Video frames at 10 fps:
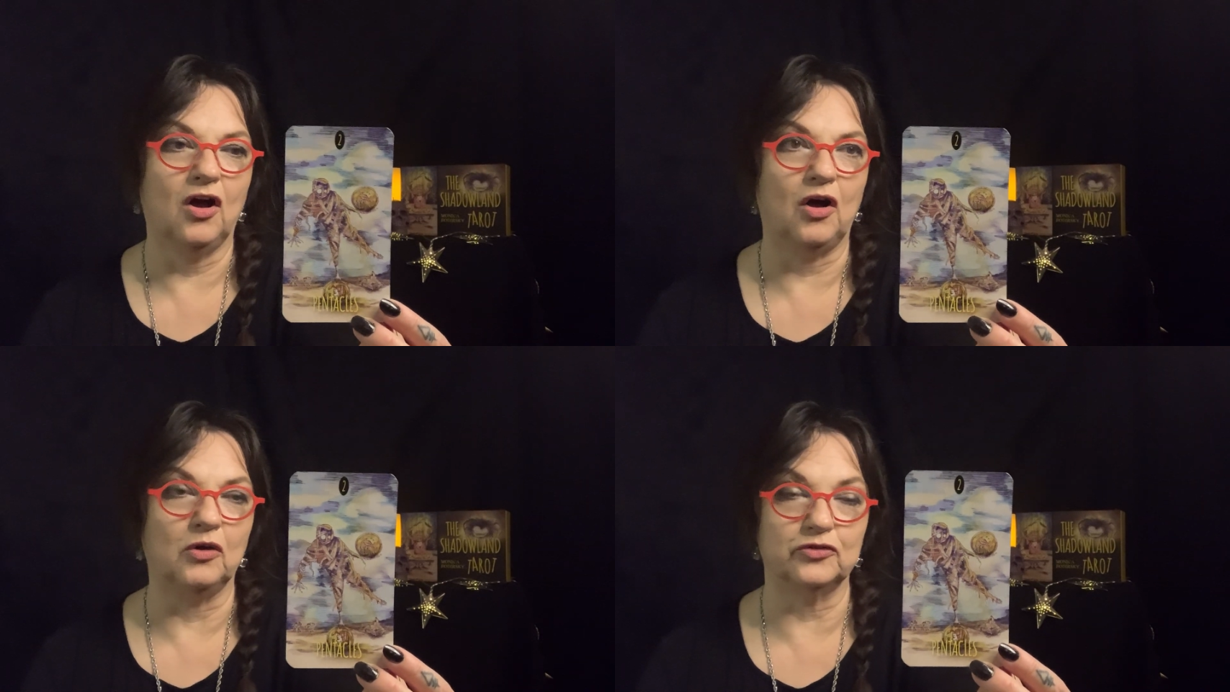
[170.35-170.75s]

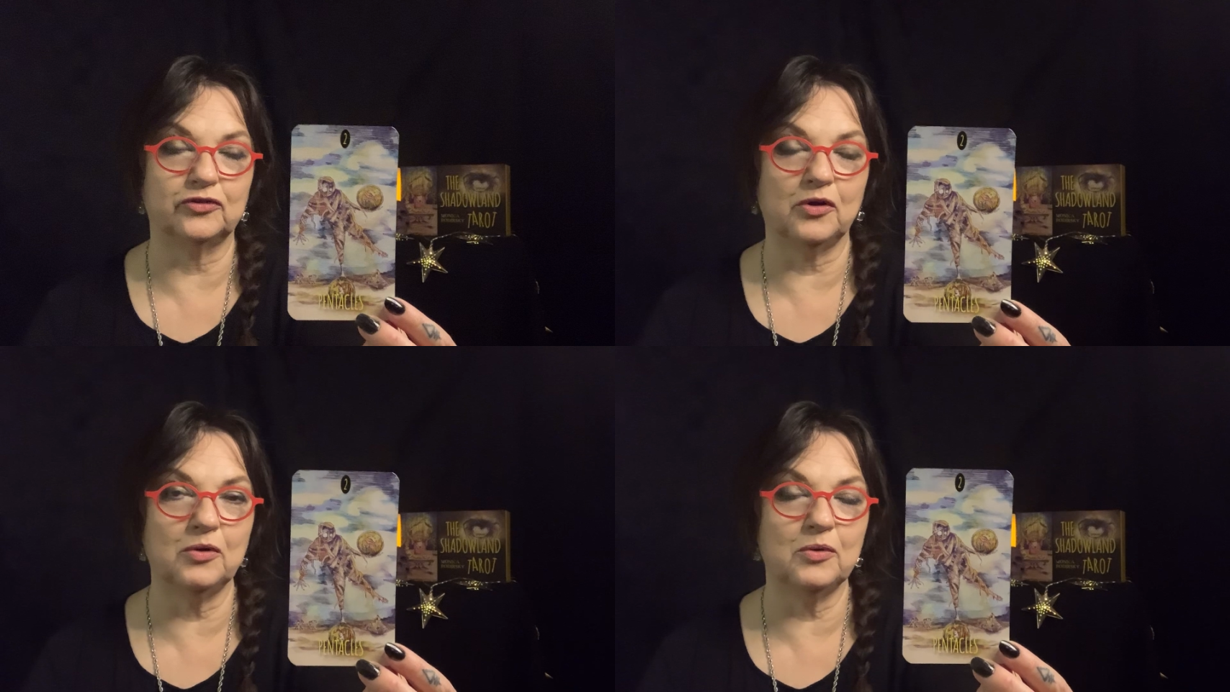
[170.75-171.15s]

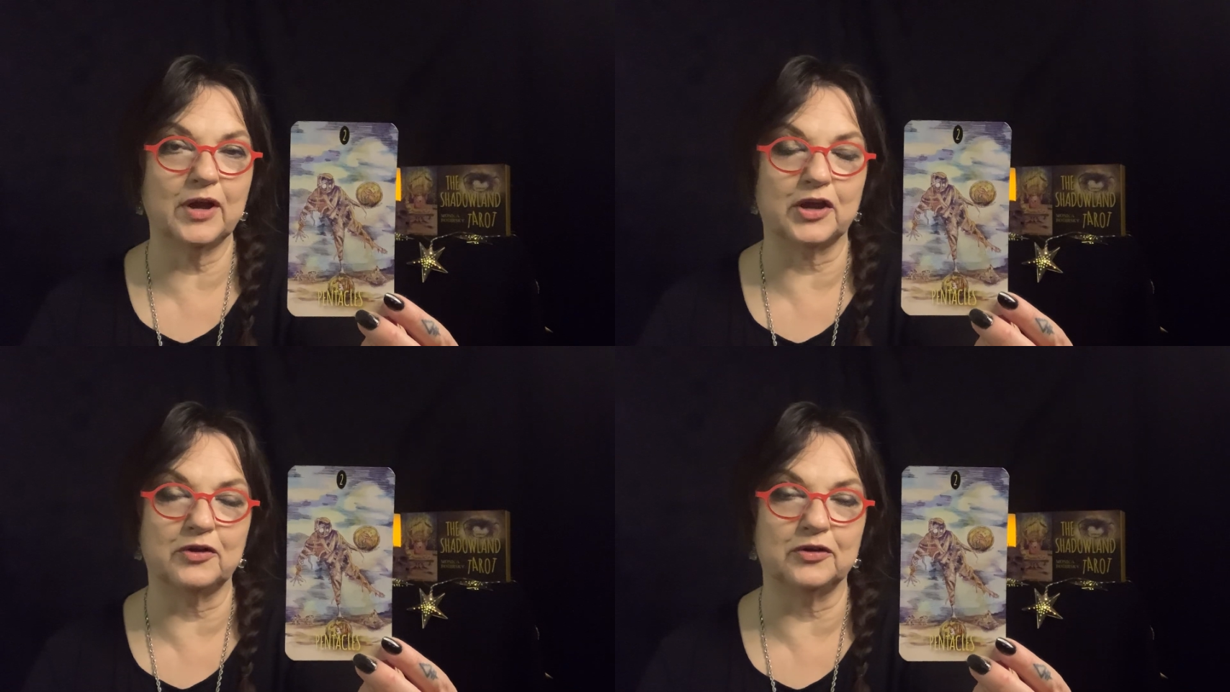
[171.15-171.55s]
Also,
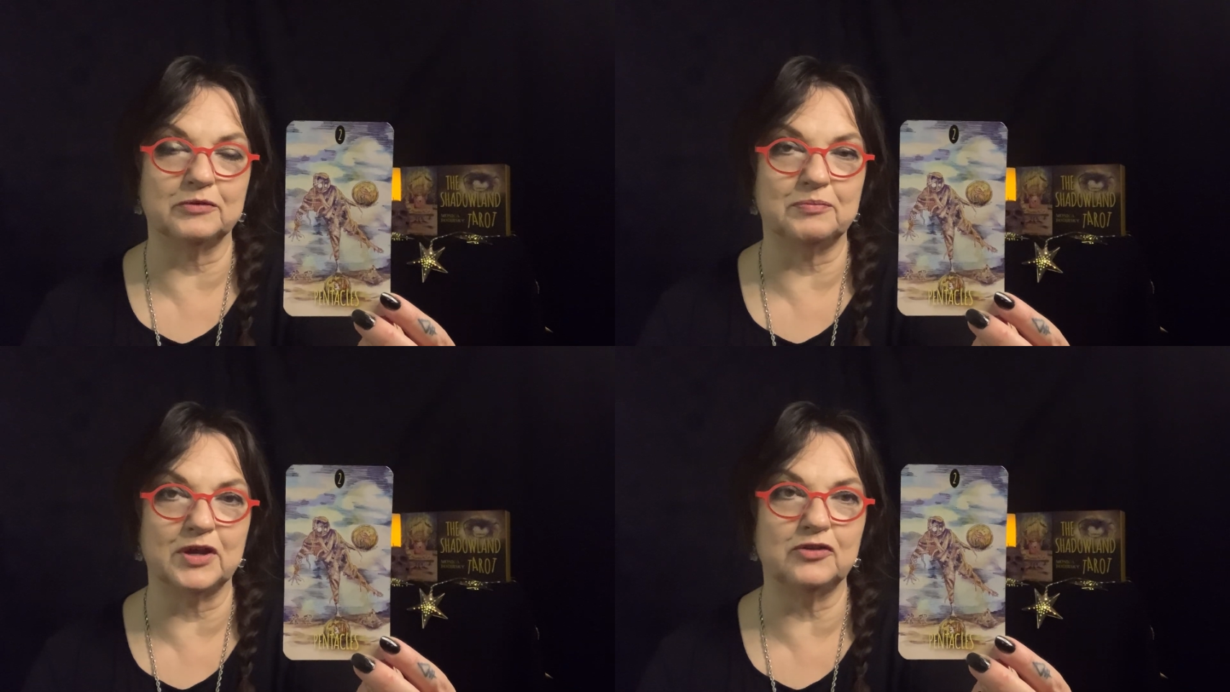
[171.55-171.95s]
it
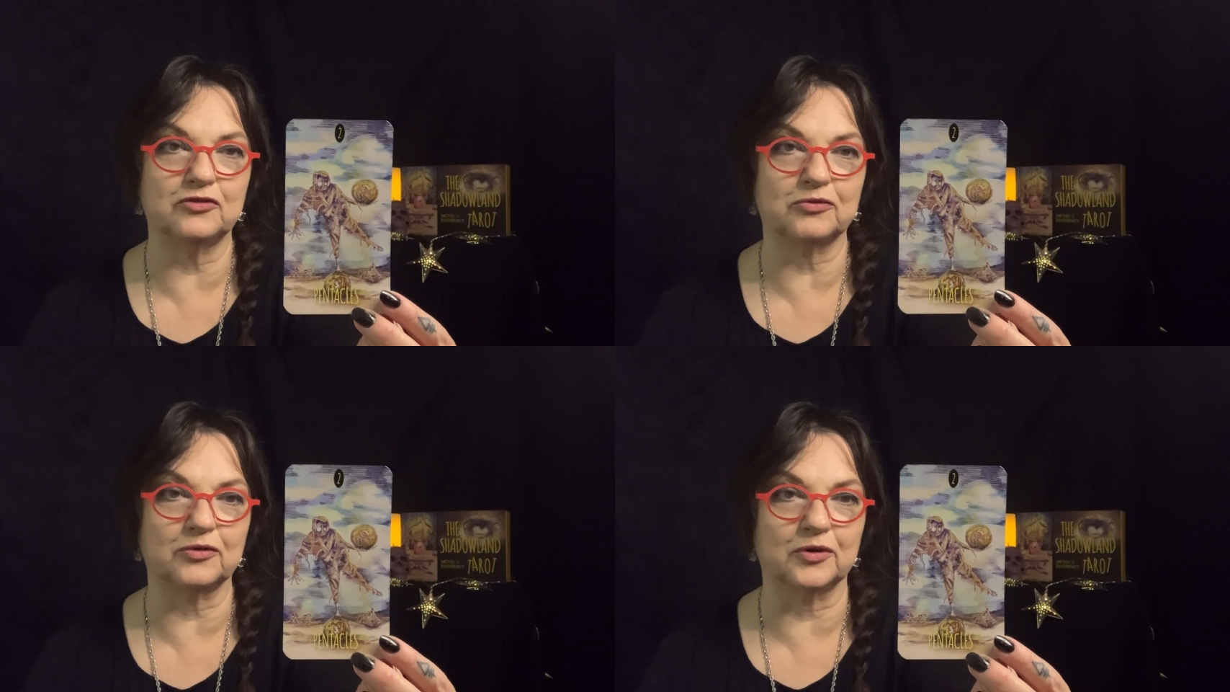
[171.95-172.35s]
could be
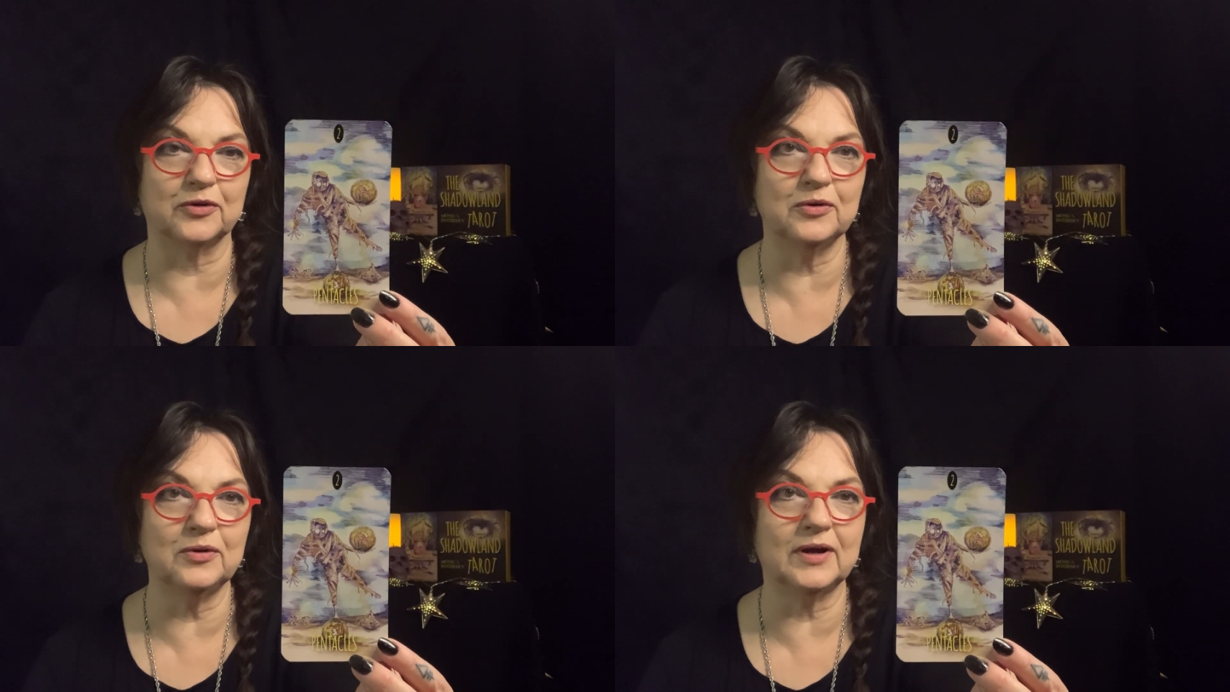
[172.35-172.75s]

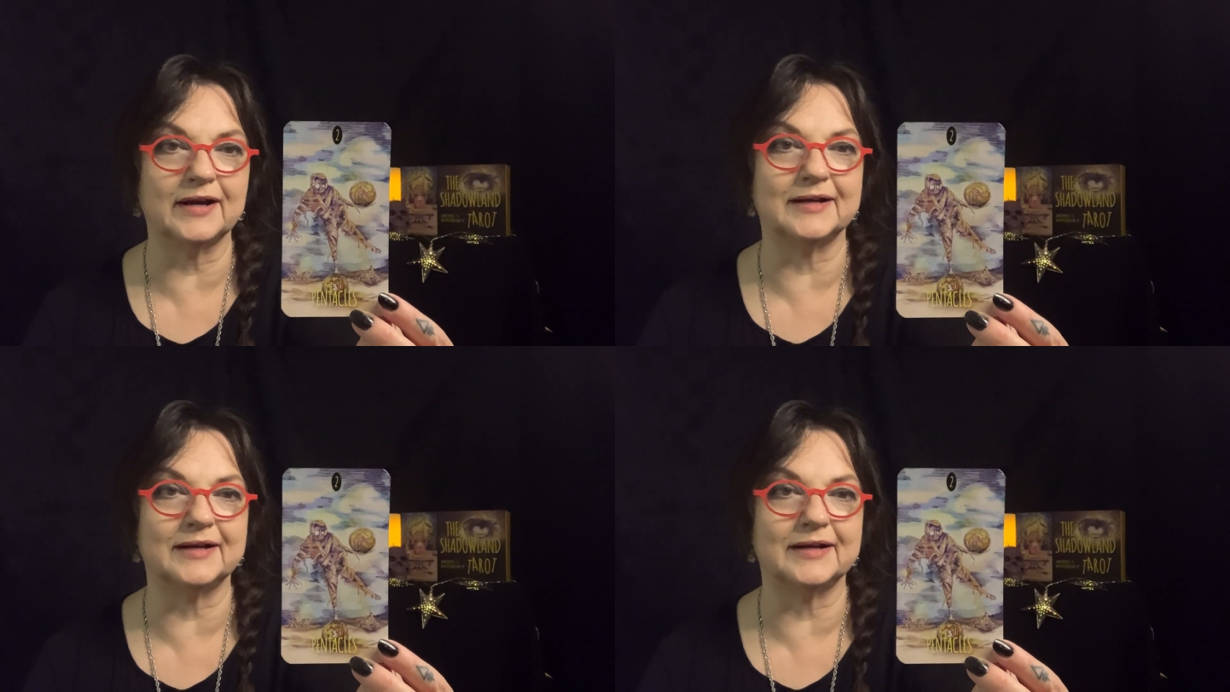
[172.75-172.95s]
true.